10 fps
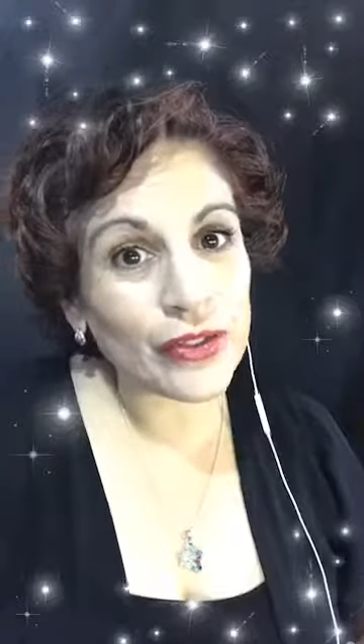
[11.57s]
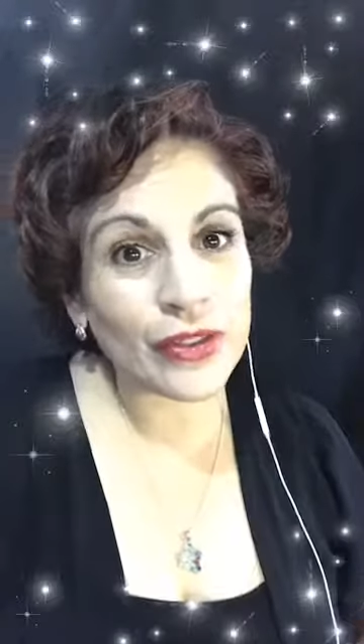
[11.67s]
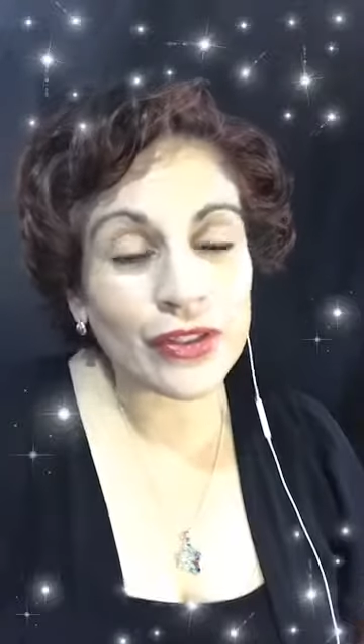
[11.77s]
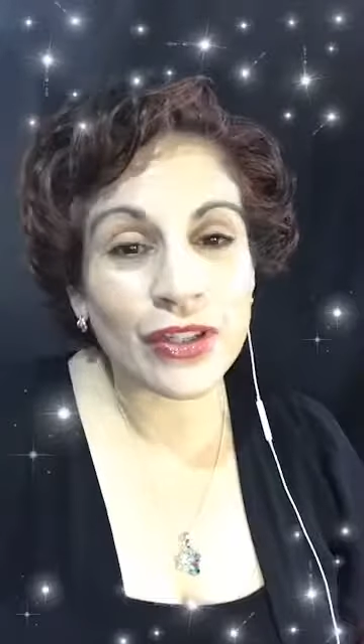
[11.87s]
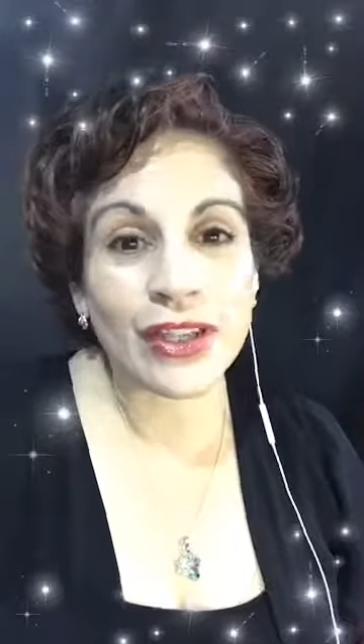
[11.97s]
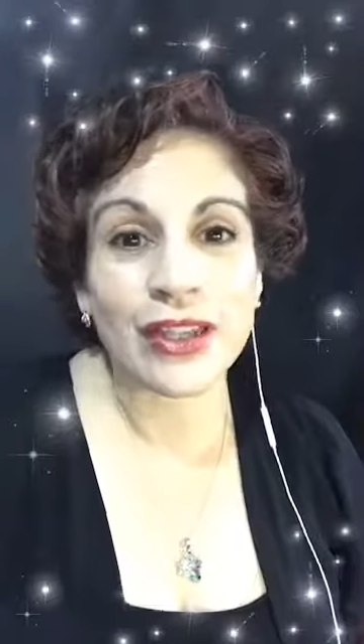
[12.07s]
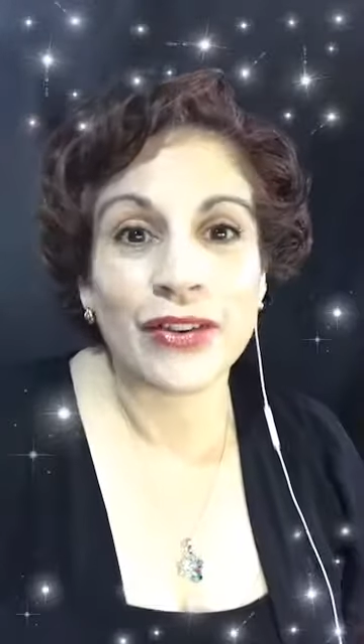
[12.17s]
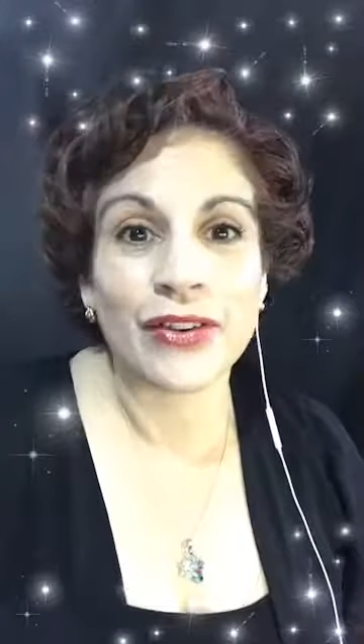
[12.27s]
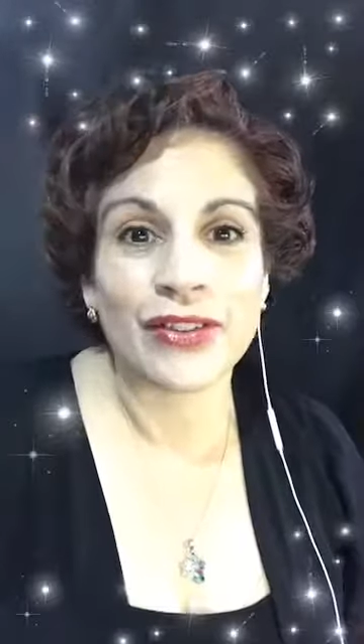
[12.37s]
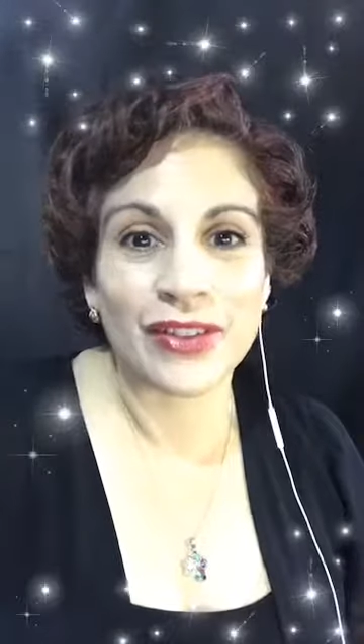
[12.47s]
you can check it
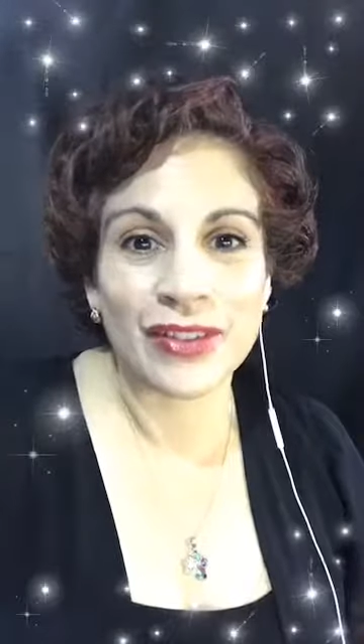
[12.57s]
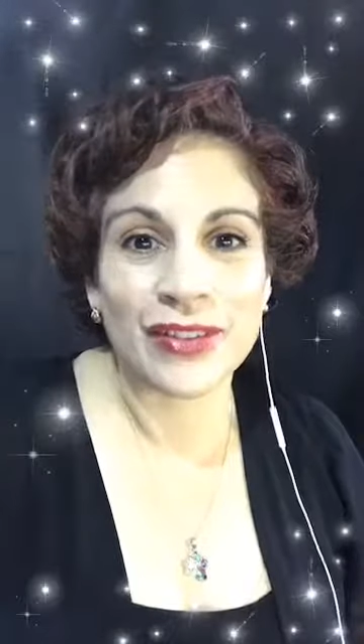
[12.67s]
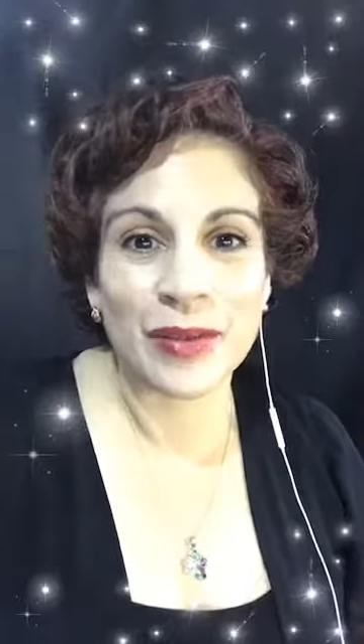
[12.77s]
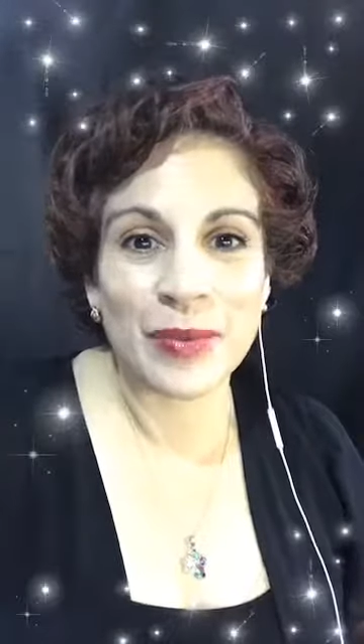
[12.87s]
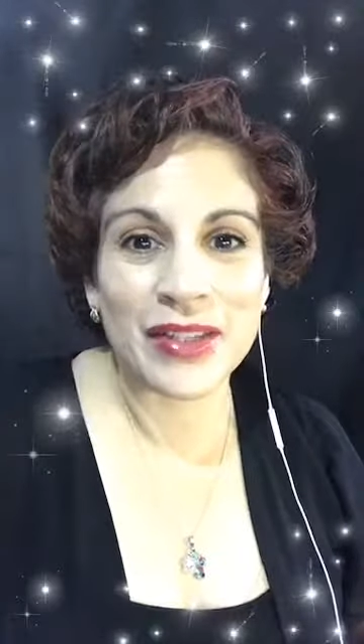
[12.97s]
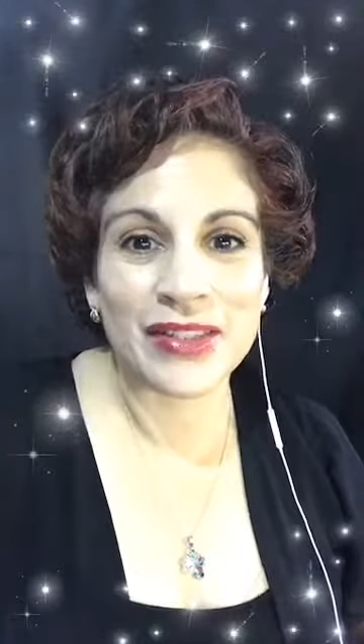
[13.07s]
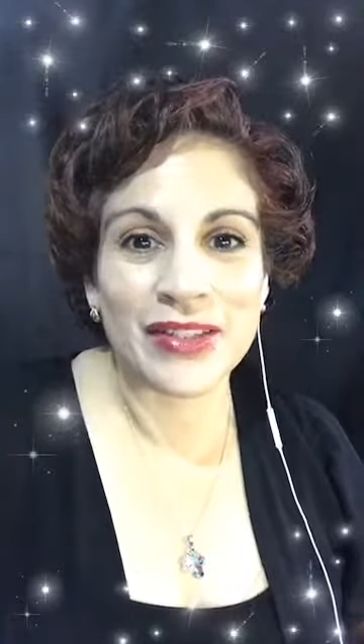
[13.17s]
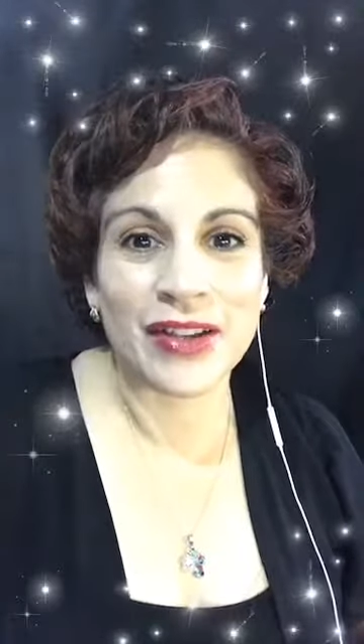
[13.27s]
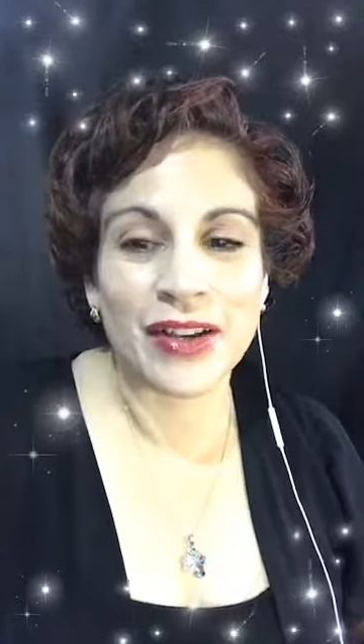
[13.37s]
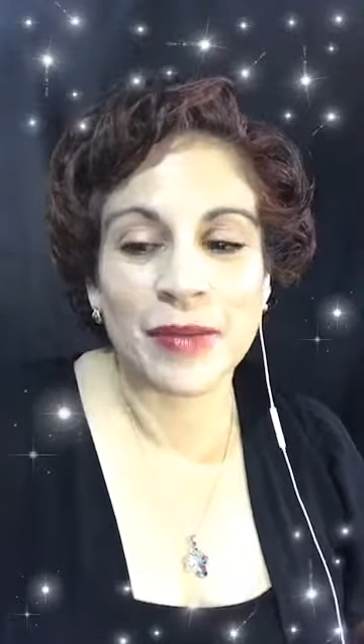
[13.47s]
out on
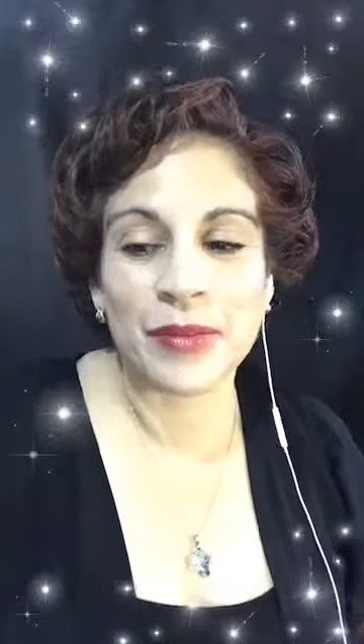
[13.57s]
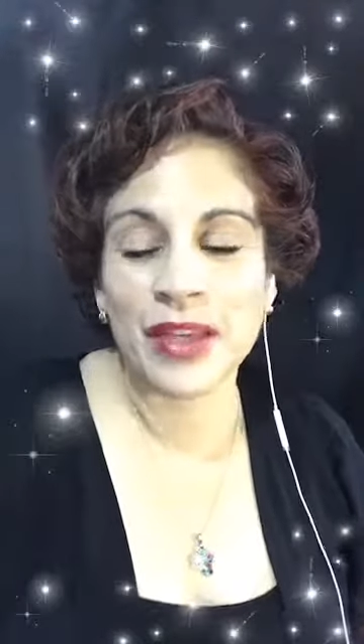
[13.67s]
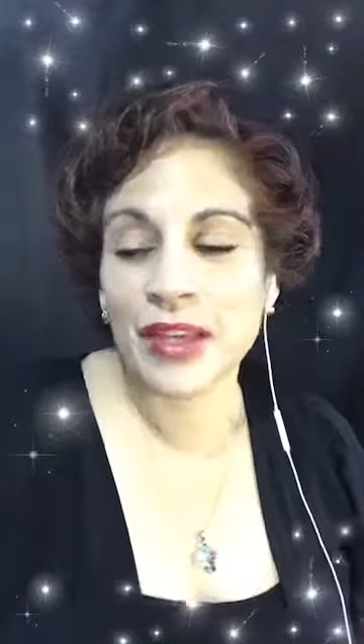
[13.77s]
aliciabozza.com.